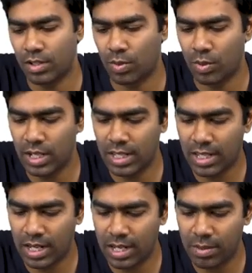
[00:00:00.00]
Only in
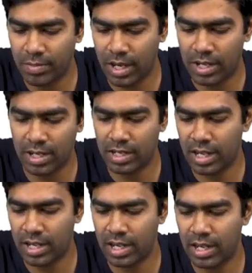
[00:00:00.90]
the adrenal
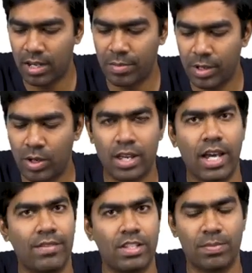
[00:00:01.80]
gland and adrenal medulla you
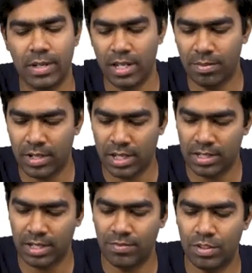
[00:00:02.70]
have this PNMT
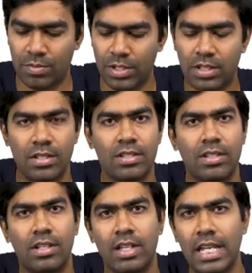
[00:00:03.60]
enzyme, which means
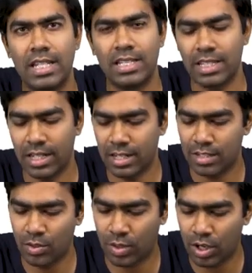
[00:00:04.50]
in the
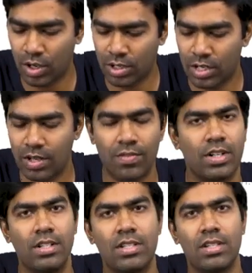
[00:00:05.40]
CNS you cannot
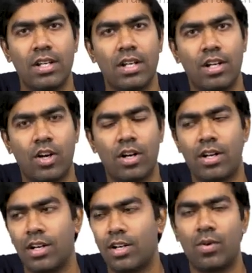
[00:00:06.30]
convert this
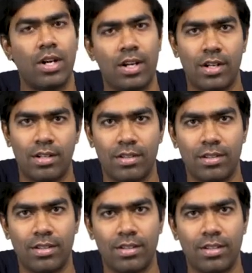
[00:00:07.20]
noradrenaline to adrenaline.
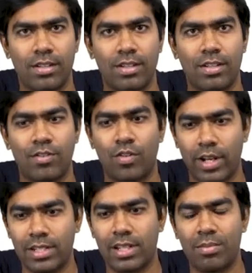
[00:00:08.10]
For
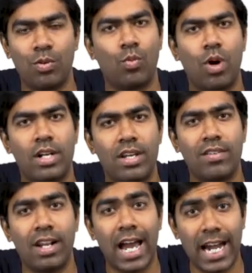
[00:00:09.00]
example,
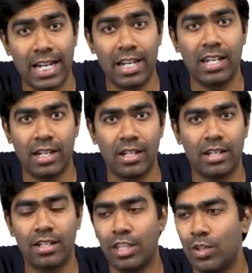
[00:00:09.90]
whatever adrenaline
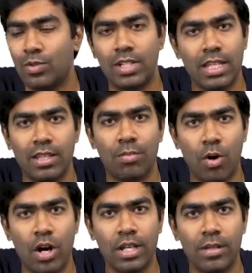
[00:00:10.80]
you see in the
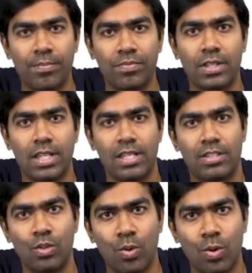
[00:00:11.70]
body is
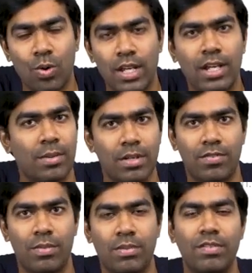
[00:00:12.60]
solely coming
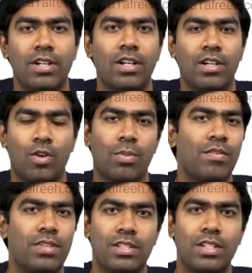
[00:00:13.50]
from the
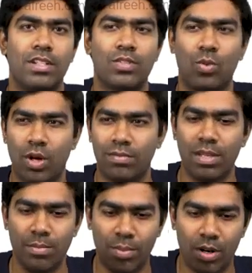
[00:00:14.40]
chromaffin cells. One of the
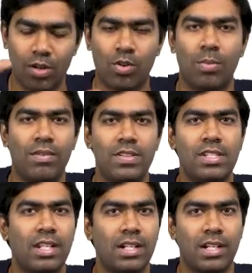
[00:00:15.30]
important chromaffin
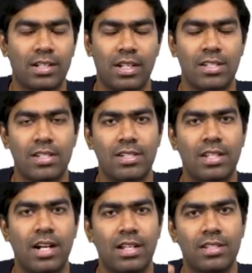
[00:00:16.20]
cell clusters in the
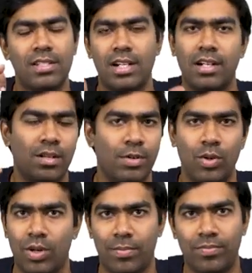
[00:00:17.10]
adults is adrenal
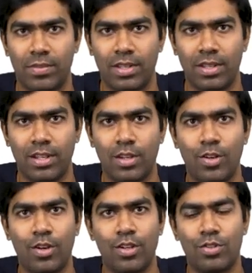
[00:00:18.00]
medulla.
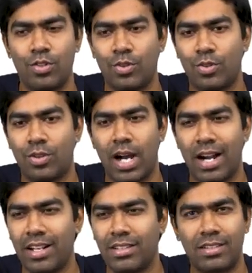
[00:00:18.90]
So
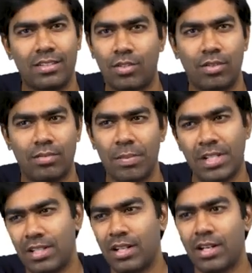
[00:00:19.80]

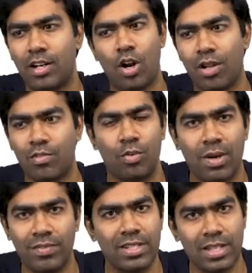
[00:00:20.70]
children, a lot of
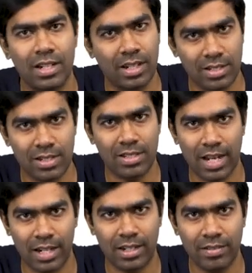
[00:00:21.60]
chromaffin cell clusters are
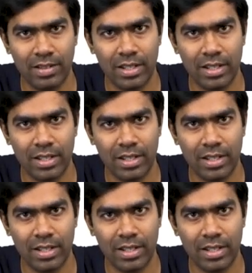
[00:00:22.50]
active.